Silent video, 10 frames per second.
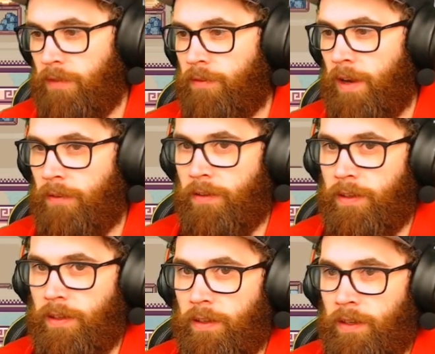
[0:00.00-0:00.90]
for
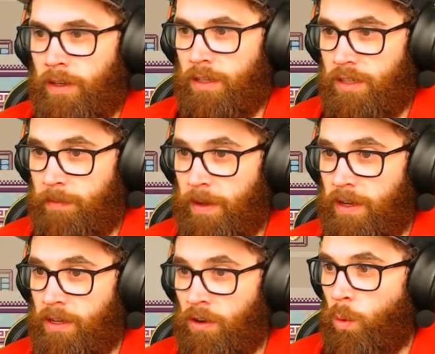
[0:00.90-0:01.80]
everything.
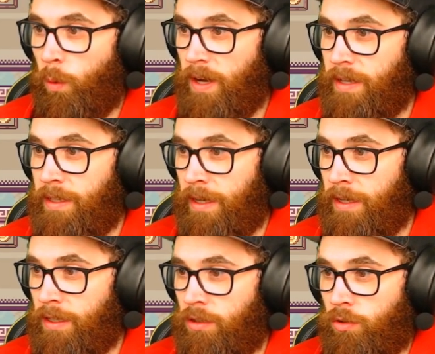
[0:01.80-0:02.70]
Speaking of, we
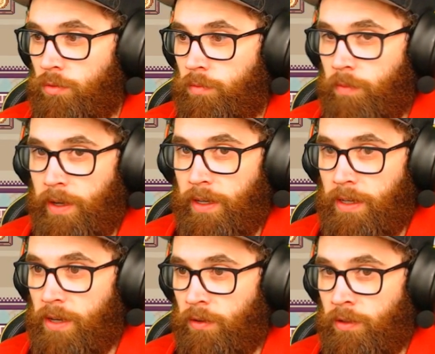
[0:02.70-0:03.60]
need to bloody
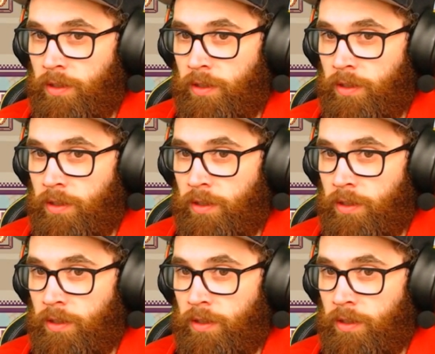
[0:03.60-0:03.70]
get onto